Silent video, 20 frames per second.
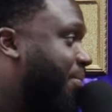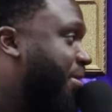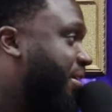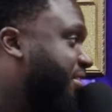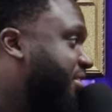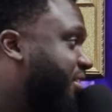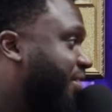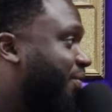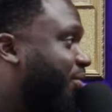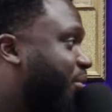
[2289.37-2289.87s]

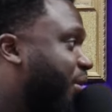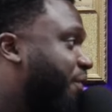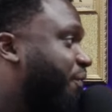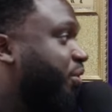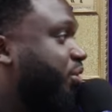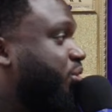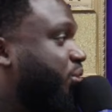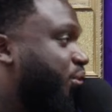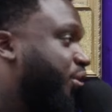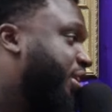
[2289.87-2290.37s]
stuff away for
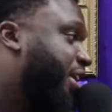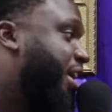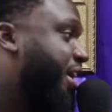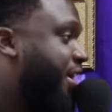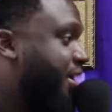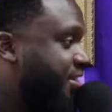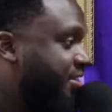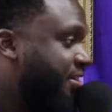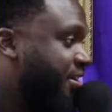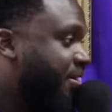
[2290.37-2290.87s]
three
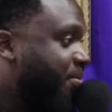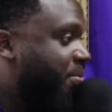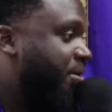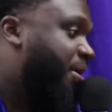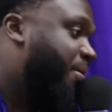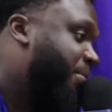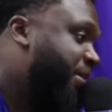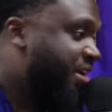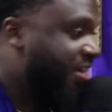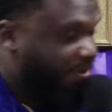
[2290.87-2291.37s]
days, but
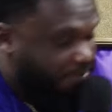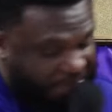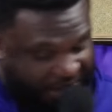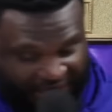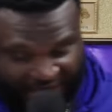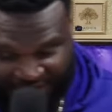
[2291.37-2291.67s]
I'm right. gonna get it back.